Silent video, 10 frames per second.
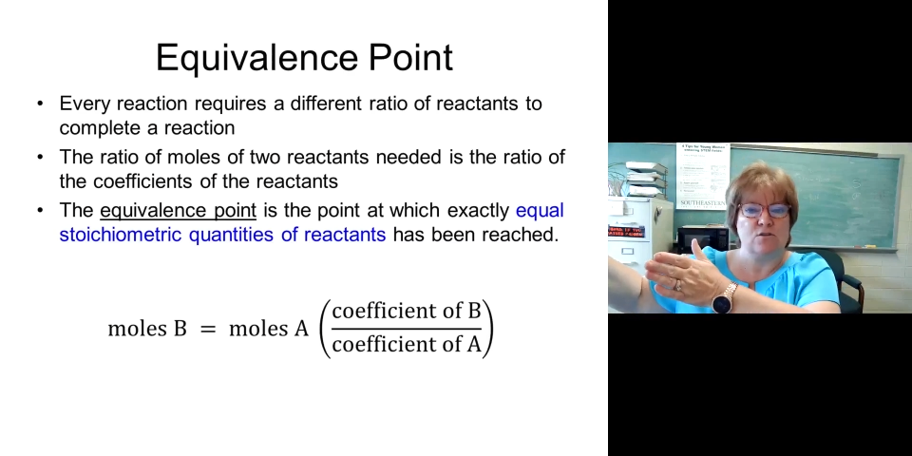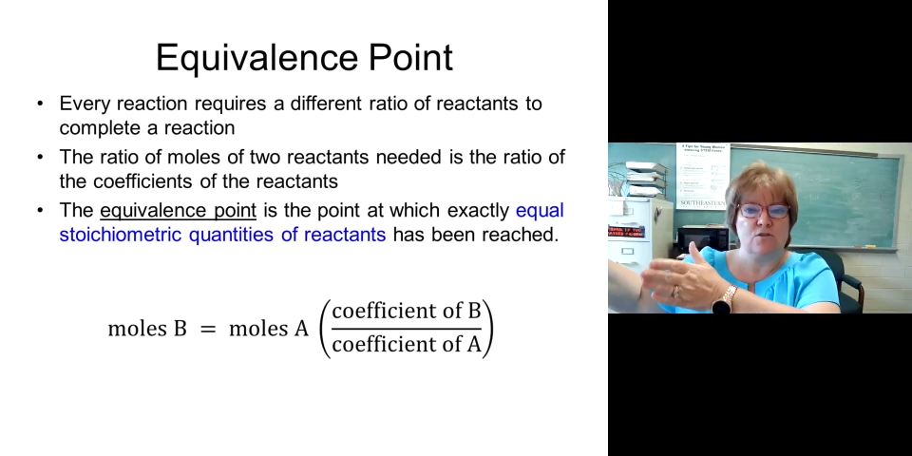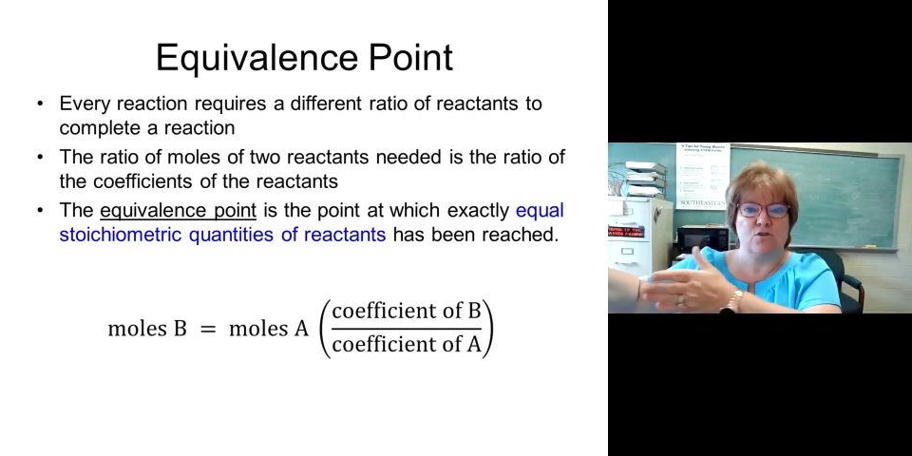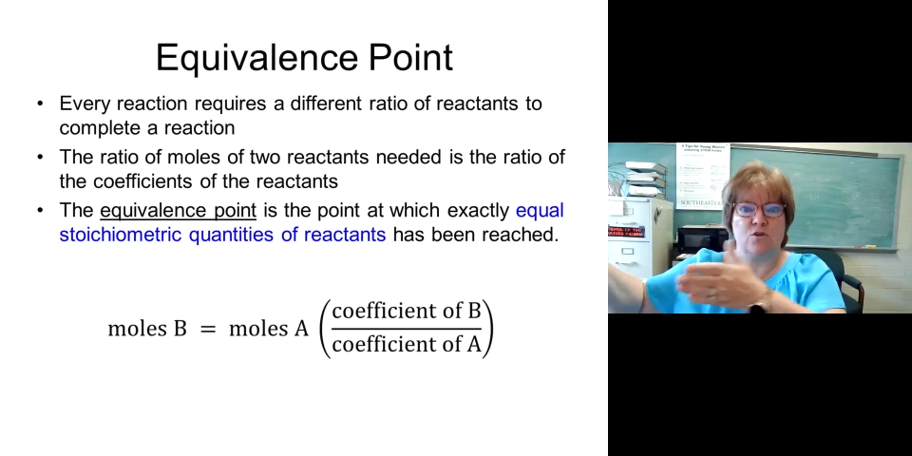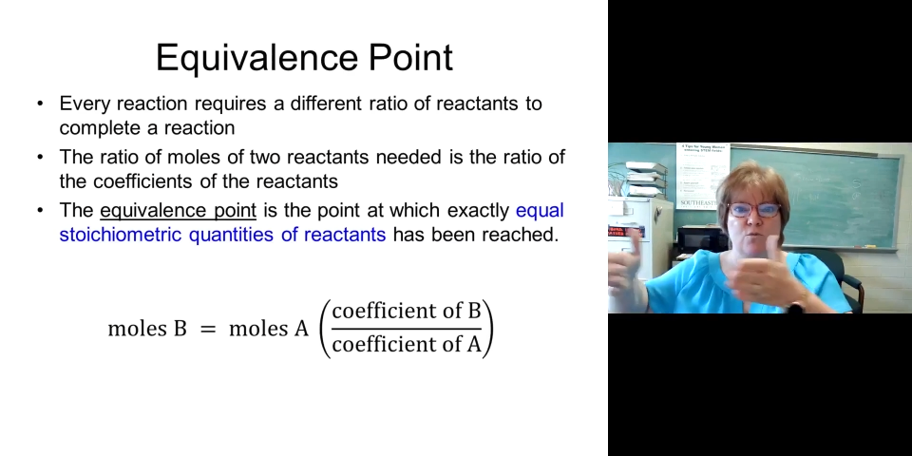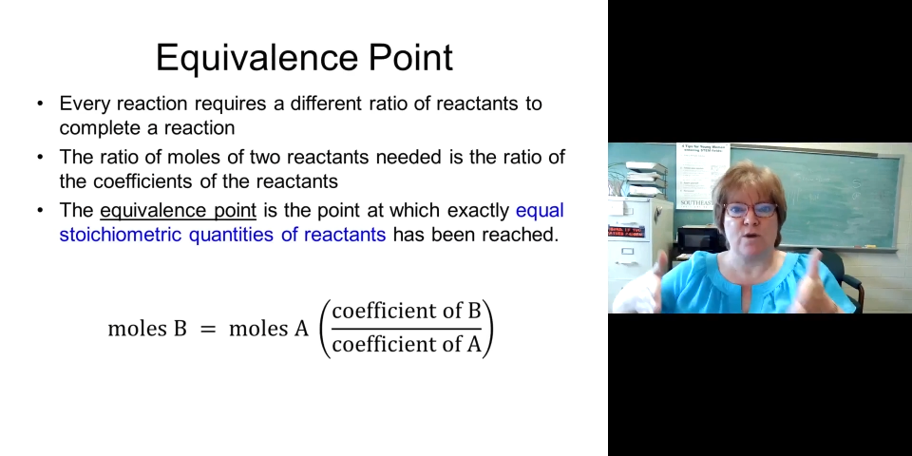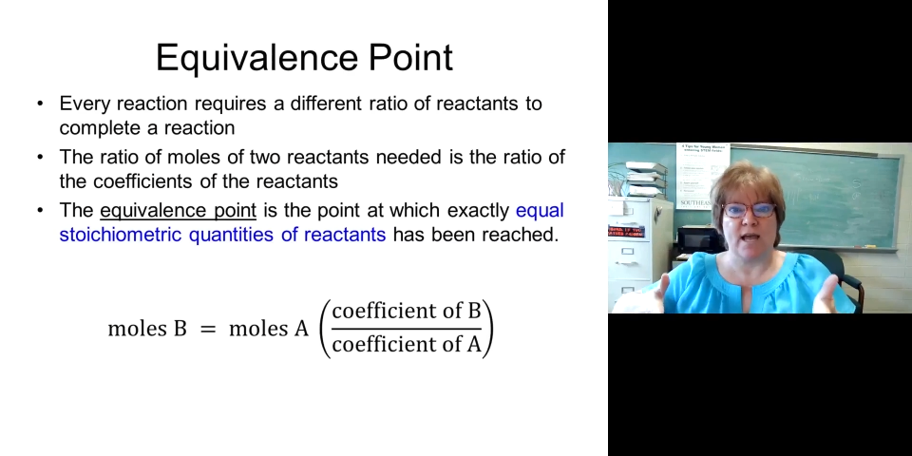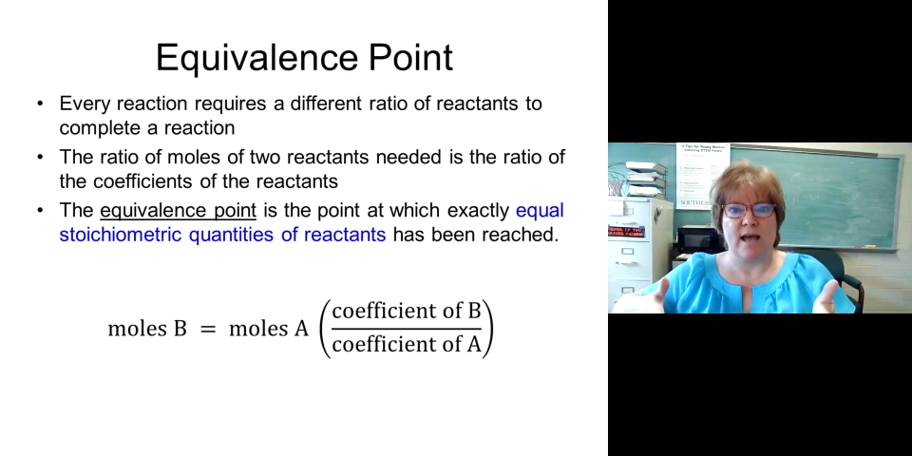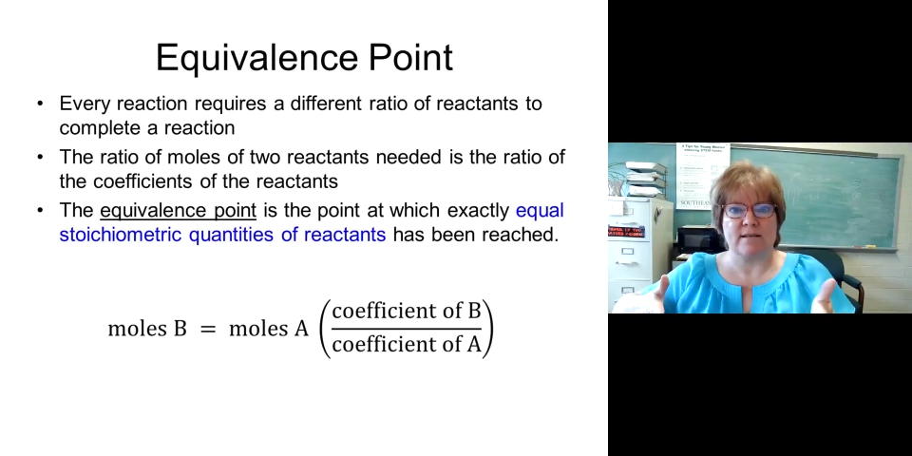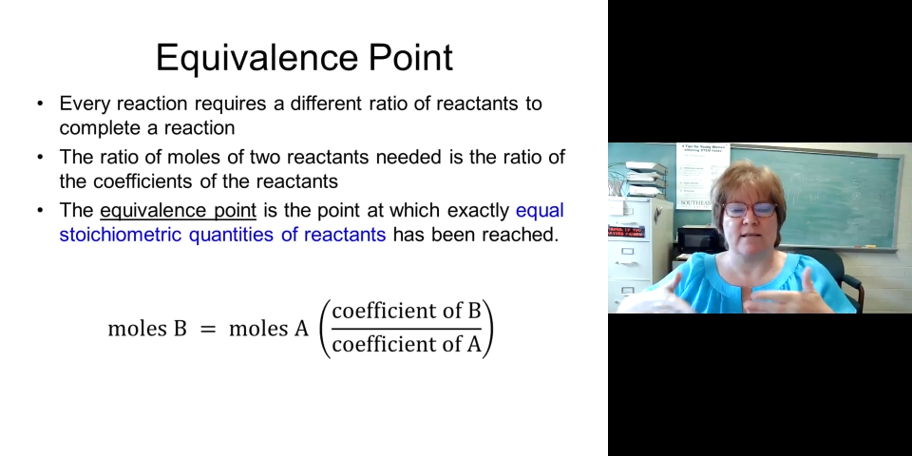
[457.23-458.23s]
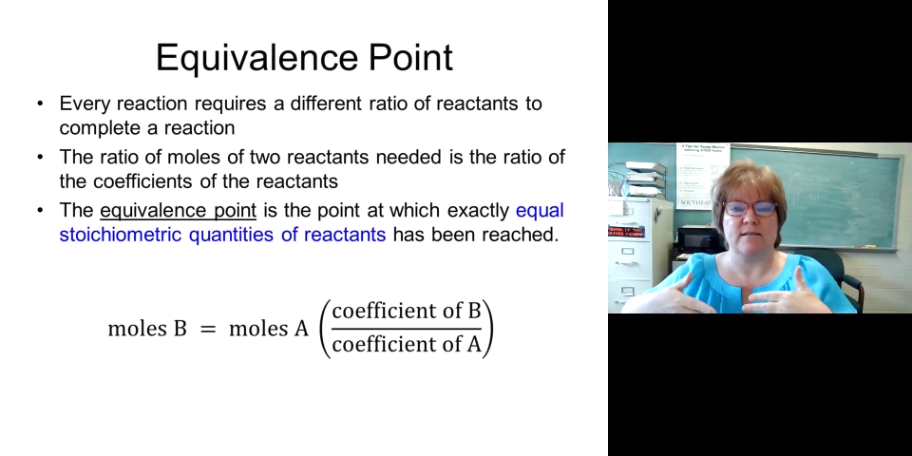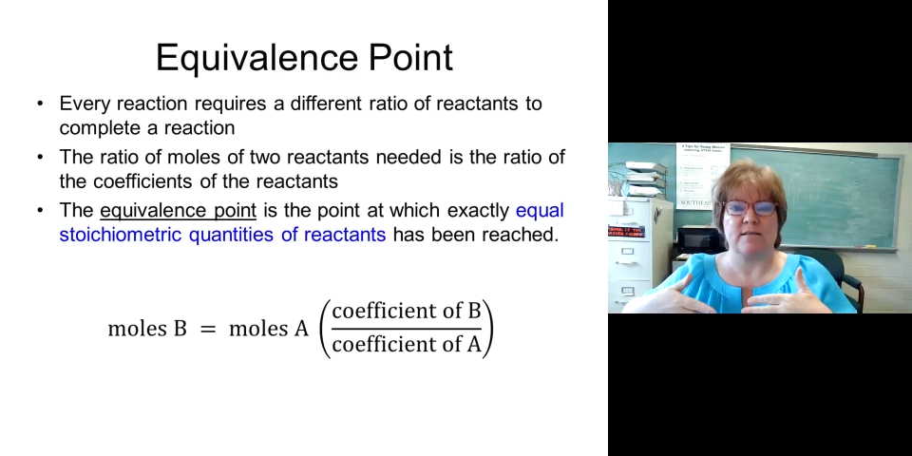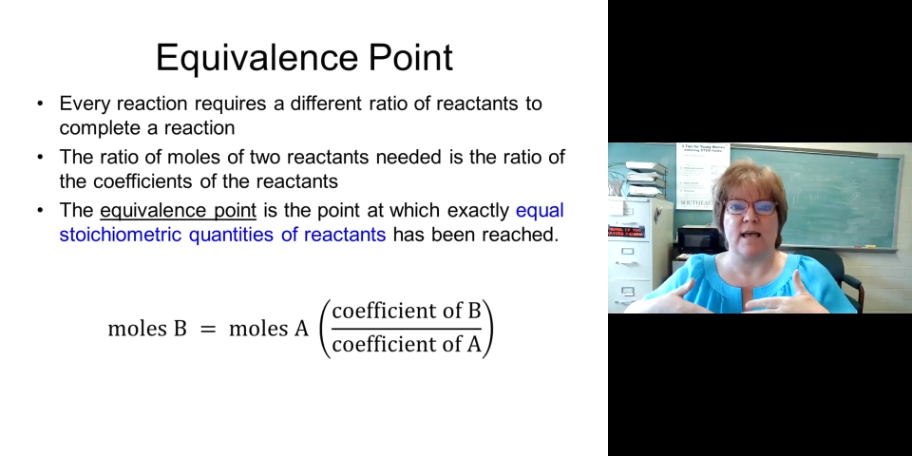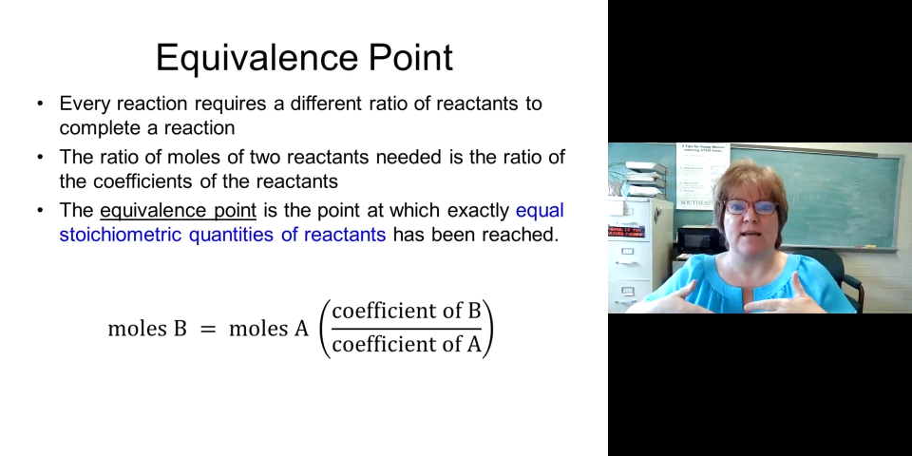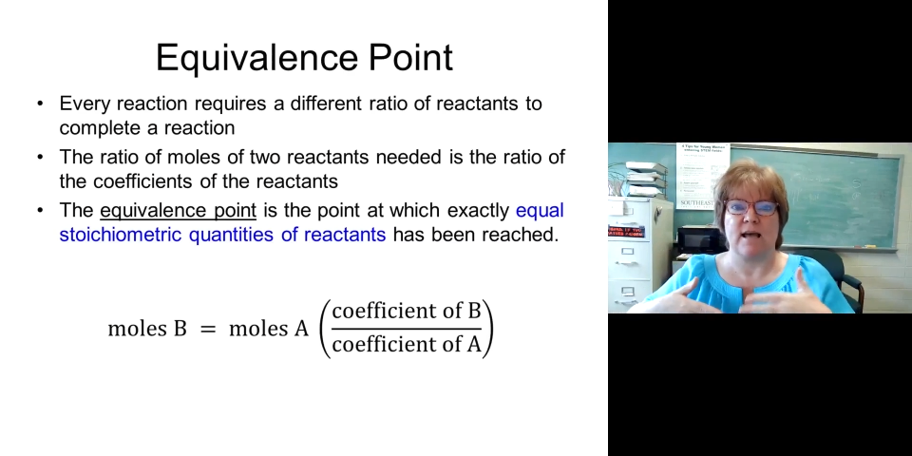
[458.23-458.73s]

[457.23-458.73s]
2 reactants, and I